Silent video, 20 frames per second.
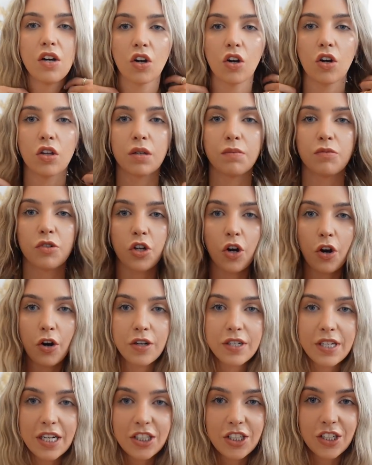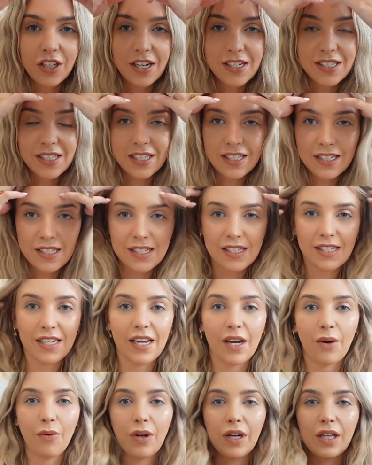Got them toned. As you guys can
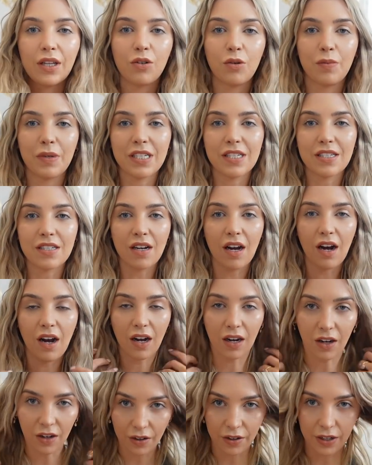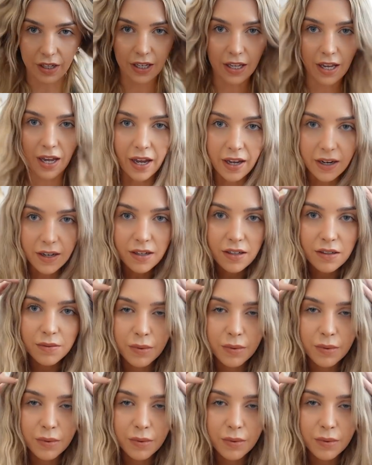see, I went a little bit darker again,